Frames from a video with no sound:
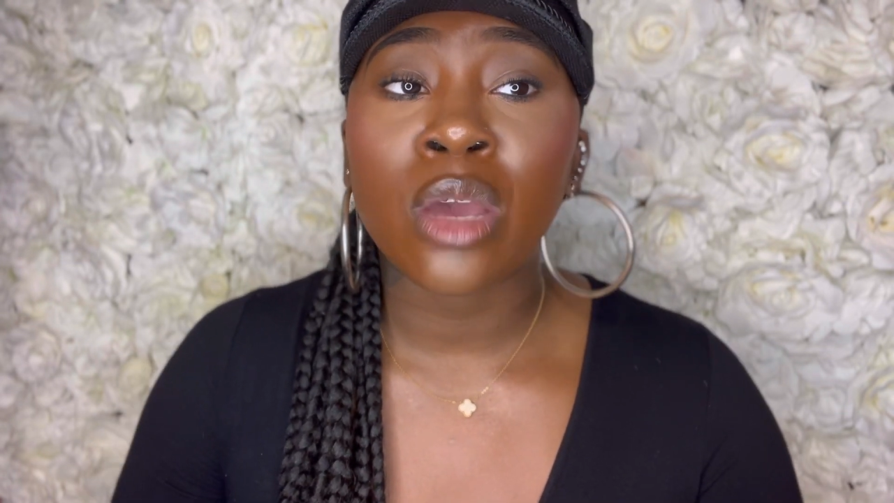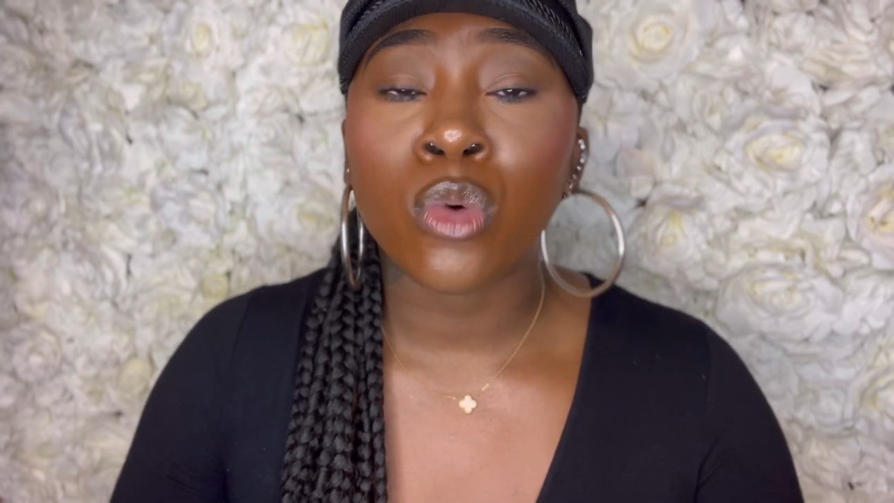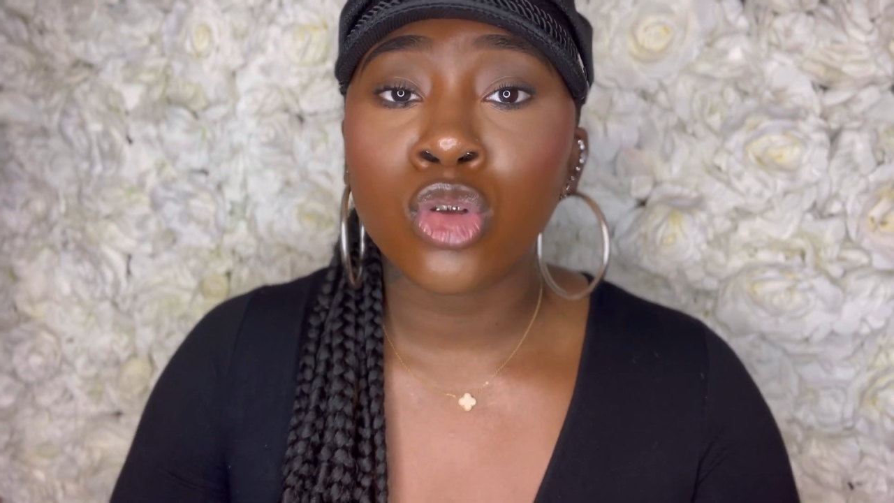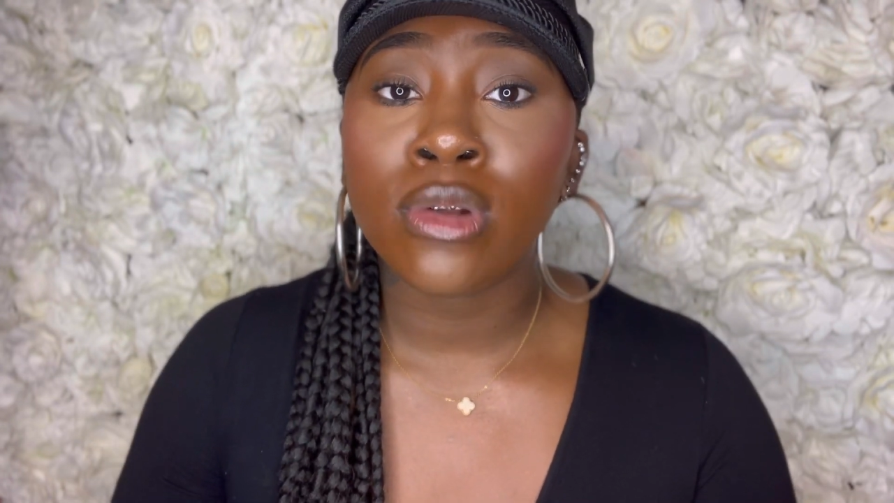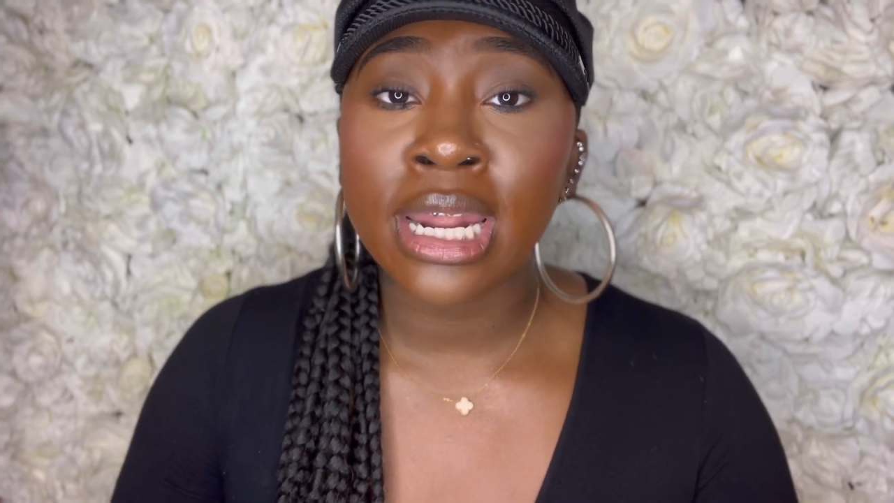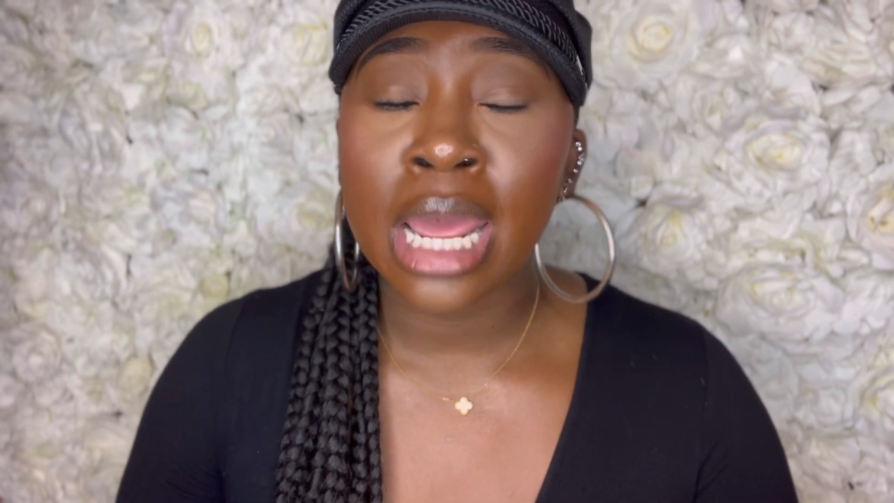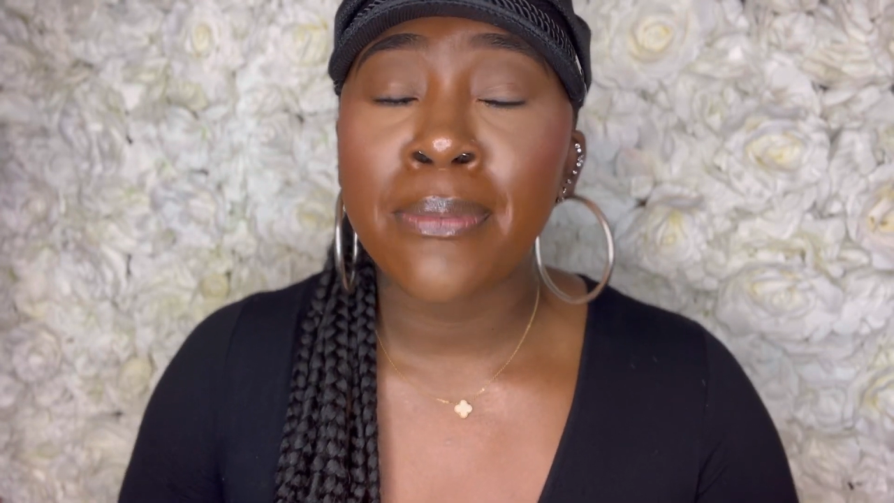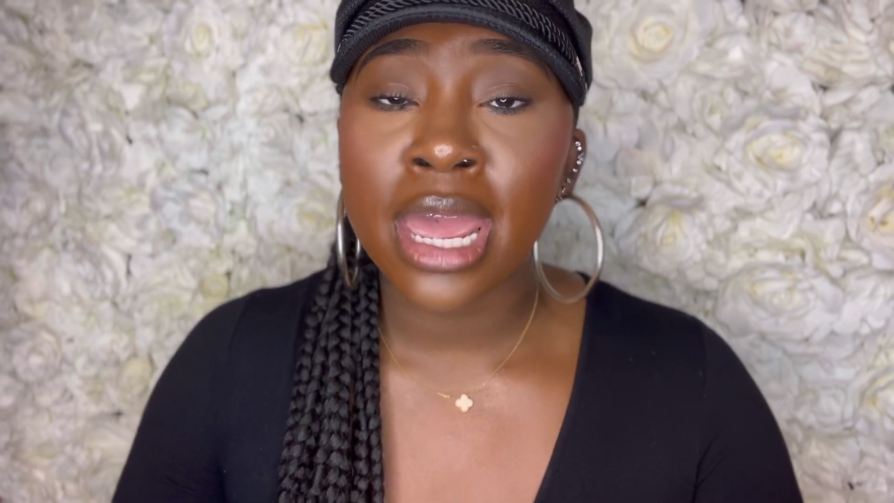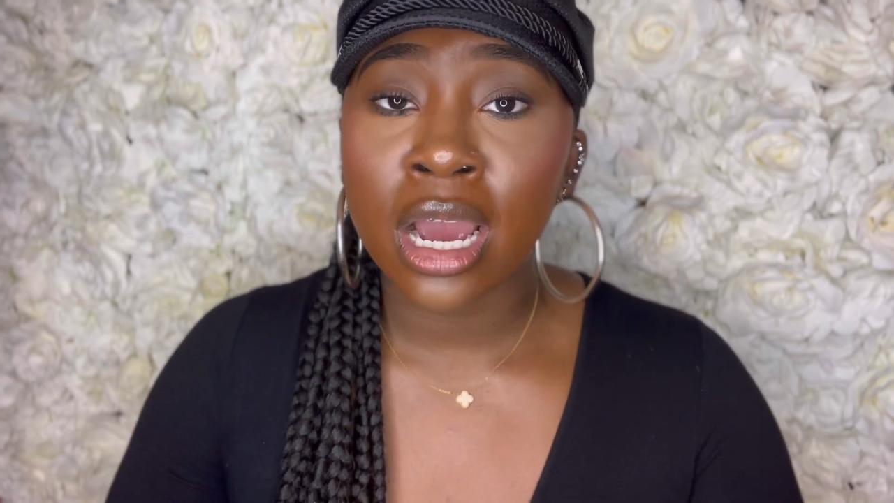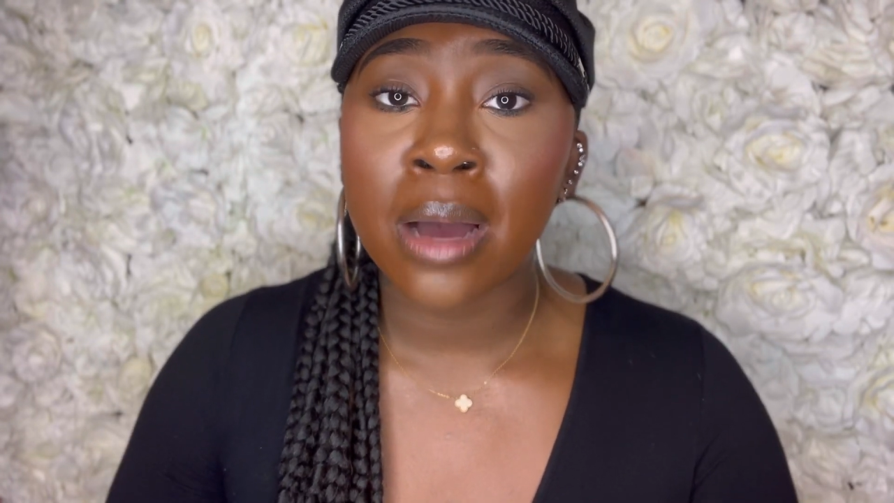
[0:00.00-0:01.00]
when you land that
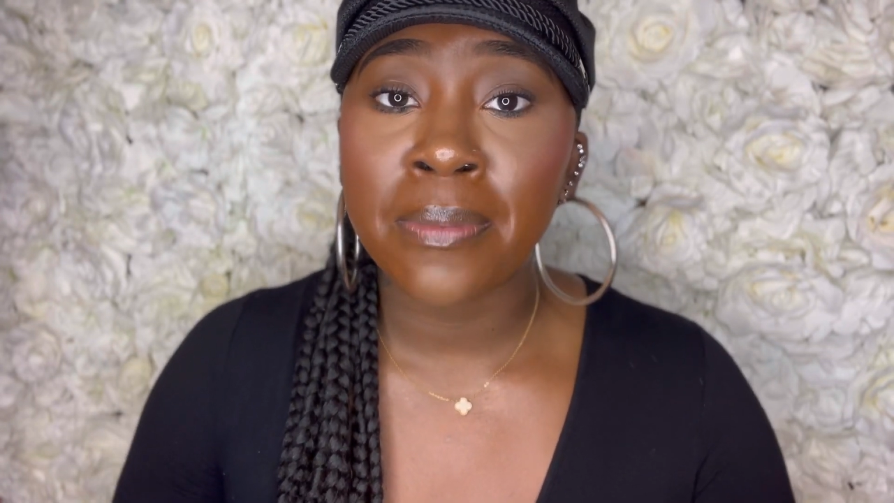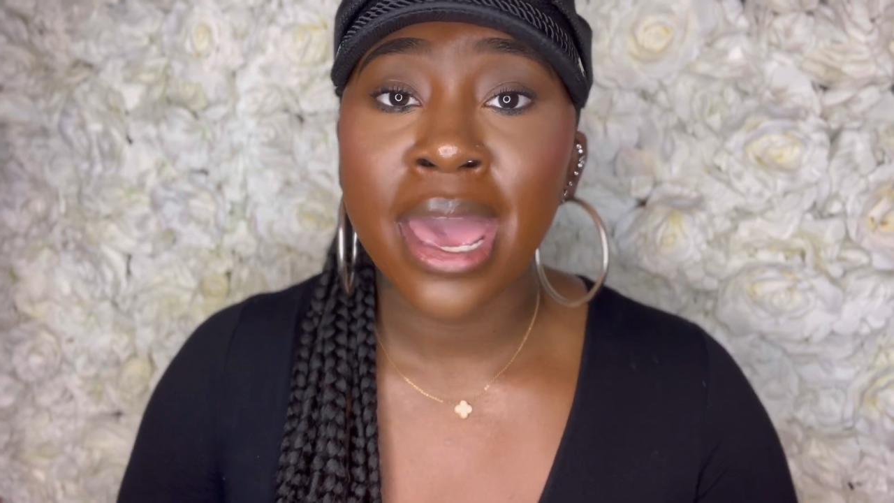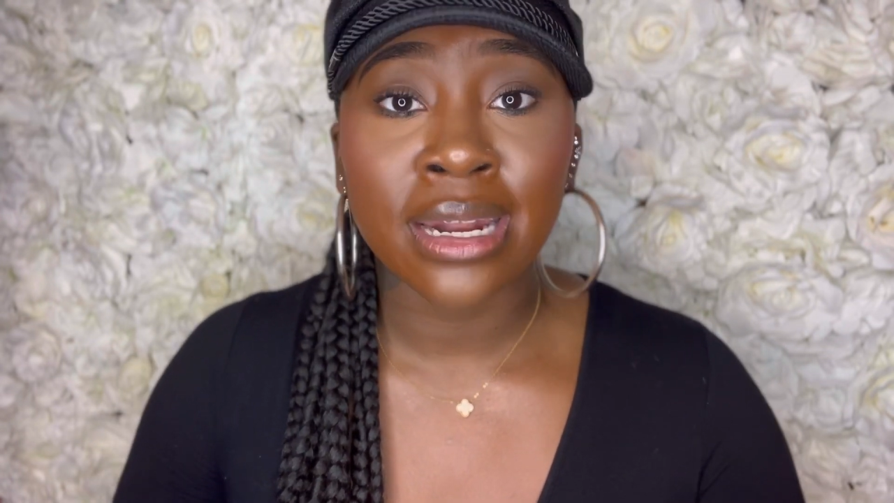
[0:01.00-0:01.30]
man, come back.